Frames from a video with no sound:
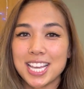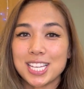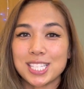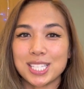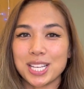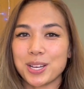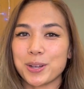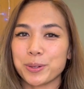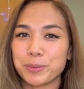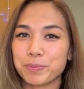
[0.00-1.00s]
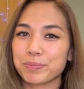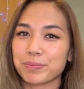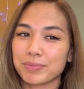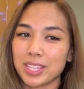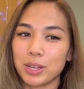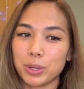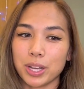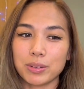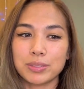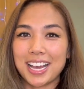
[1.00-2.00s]
So here we
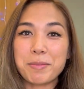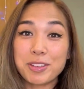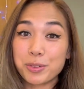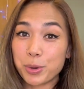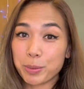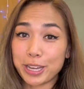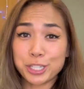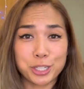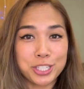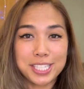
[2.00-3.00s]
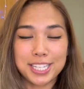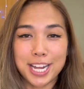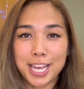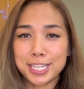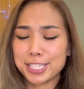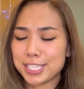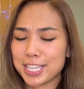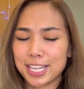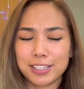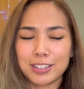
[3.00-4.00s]
go. I'm even wearing my jersey today just to
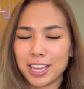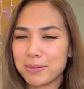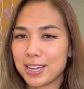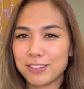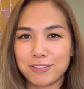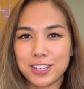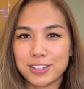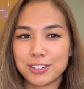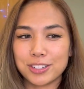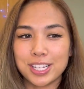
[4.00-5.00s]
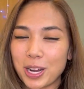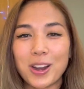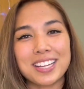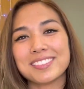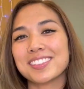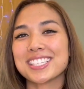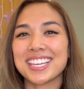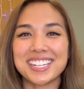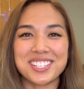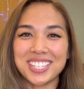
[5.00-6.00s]
get a little game day feel. All right, let's get
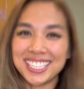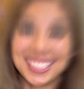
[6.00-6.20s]
into it.